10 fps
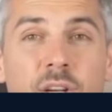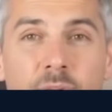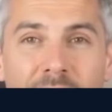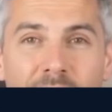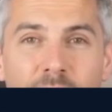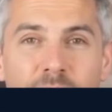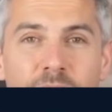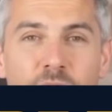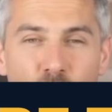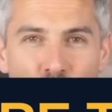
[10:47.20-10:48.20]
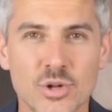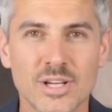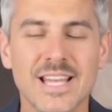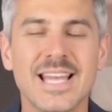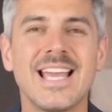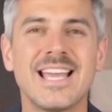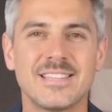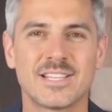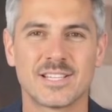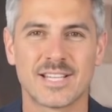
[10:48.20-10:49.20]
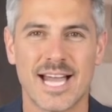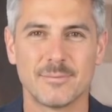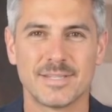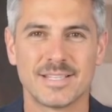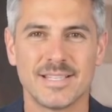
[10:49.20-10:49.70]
go down? Sure, anything could happen.